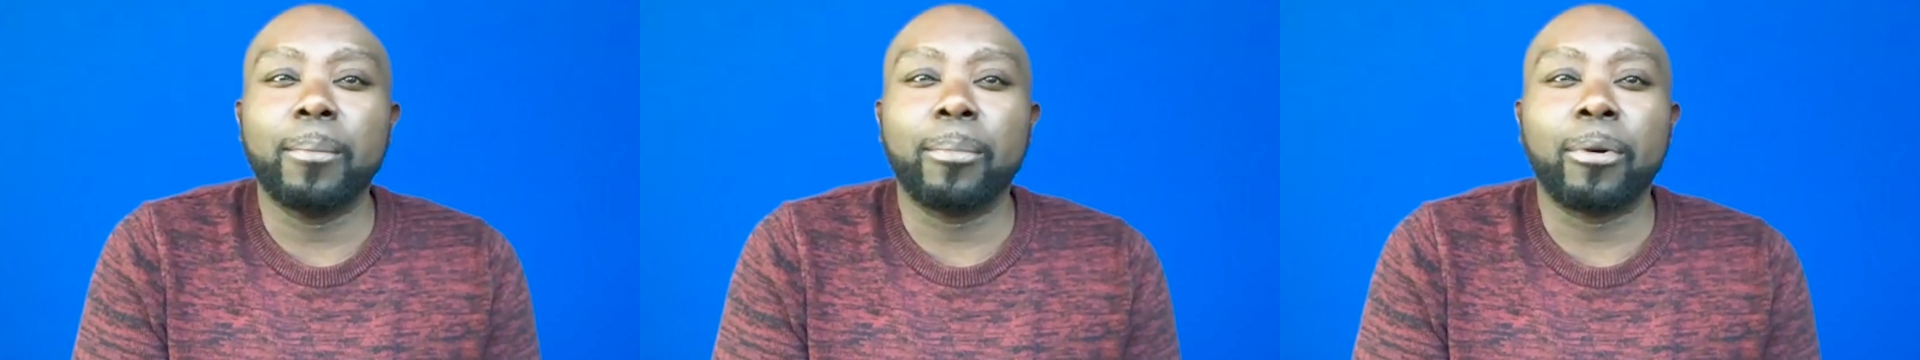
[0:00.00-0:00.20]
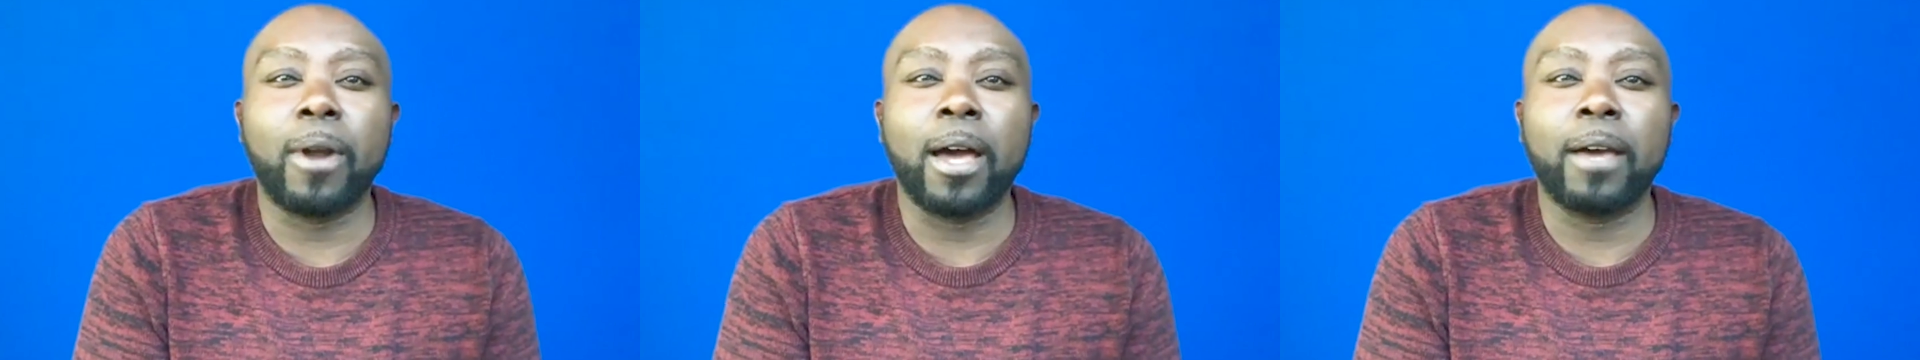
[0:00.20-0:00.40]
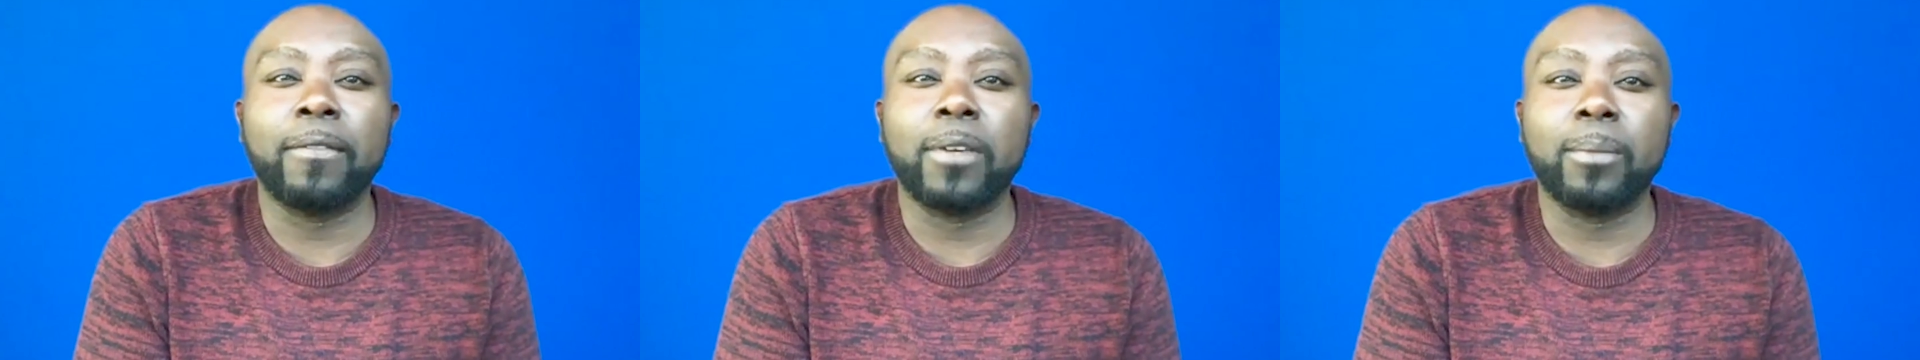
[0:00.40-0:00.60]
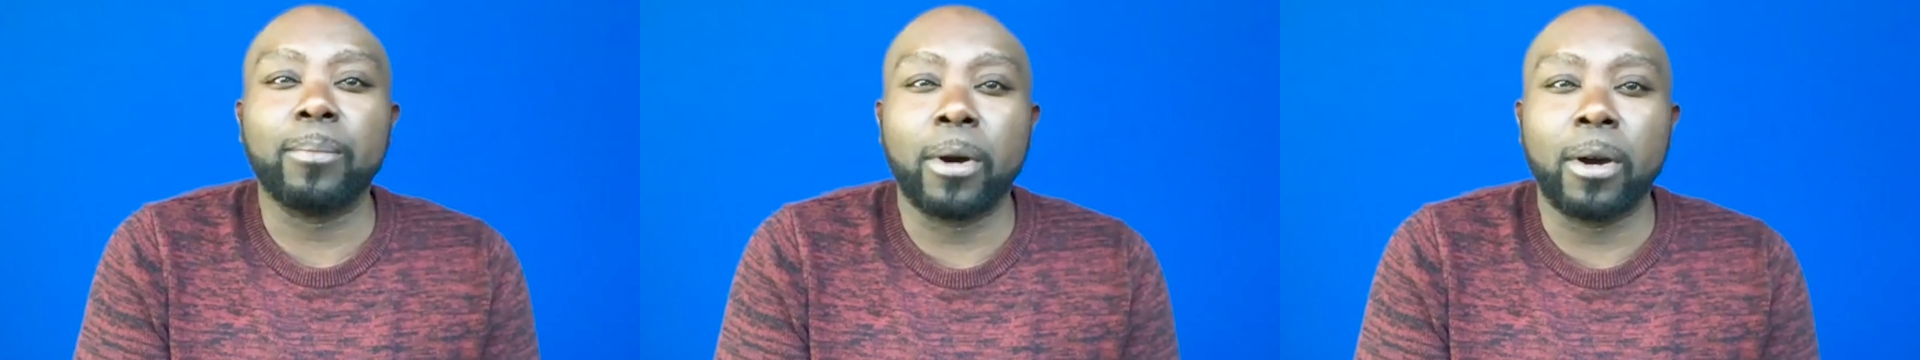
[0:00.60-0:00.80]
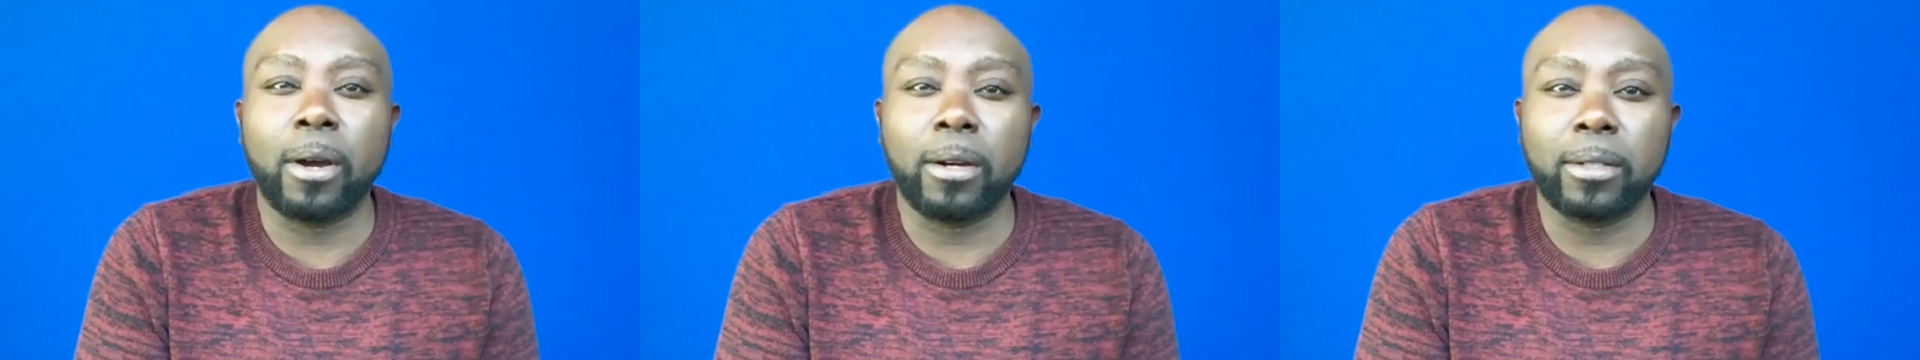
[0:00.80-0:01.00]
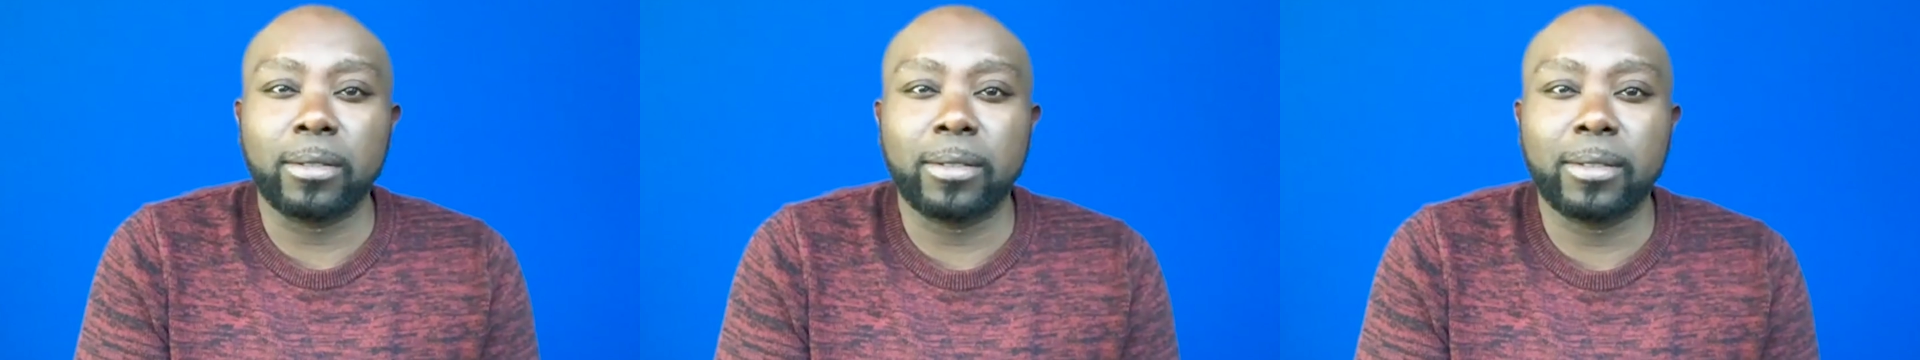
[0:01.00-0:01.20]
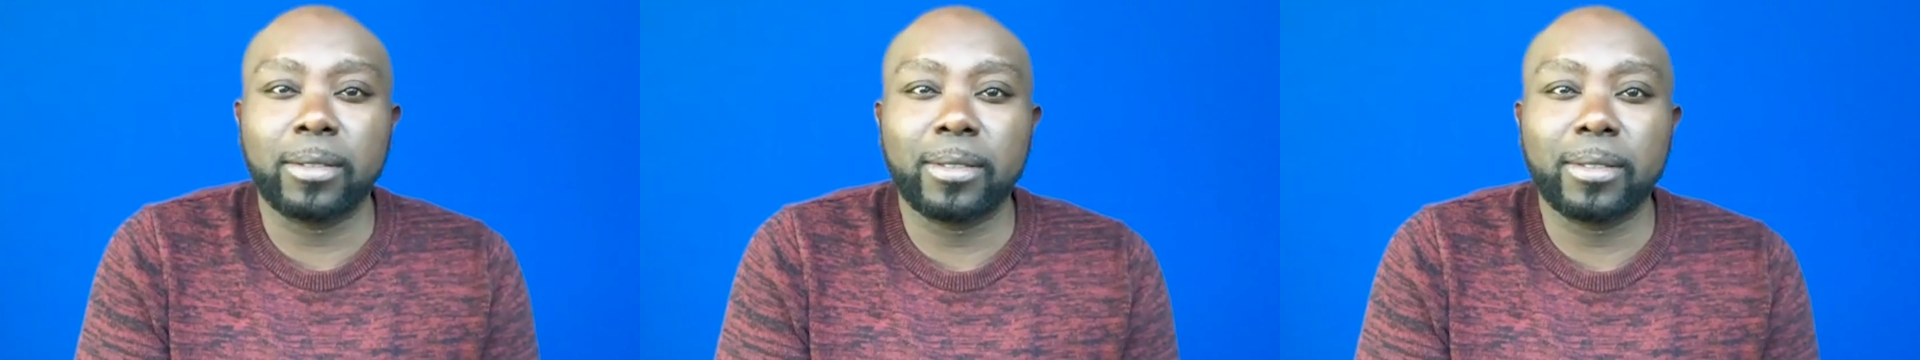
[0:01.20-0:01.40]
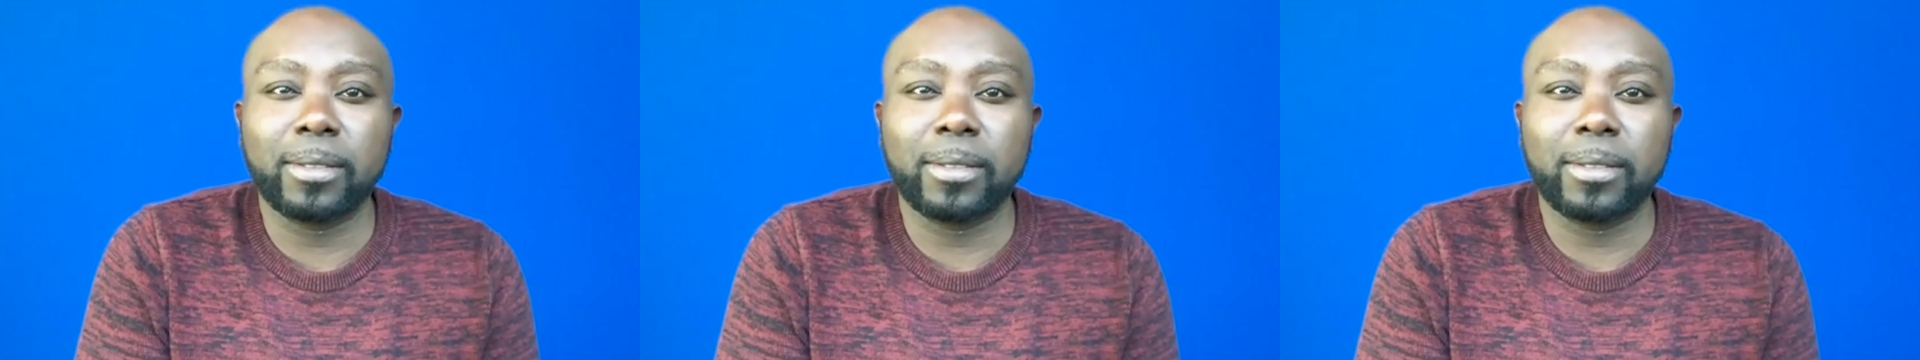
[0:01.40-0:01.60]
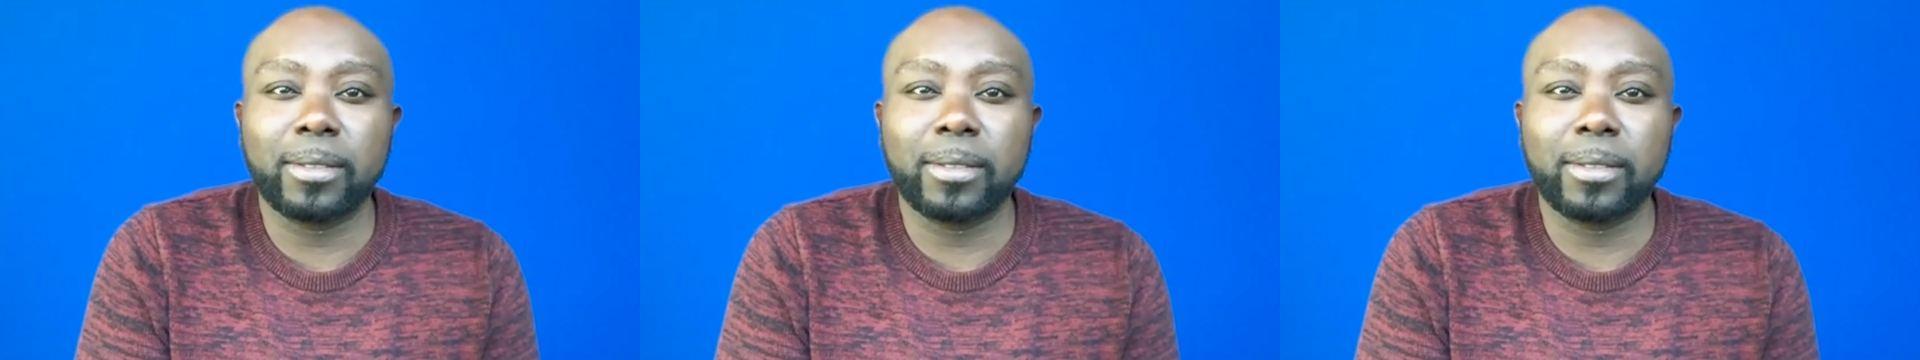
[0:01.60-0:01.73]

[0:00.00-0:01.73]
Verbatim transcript: private parts.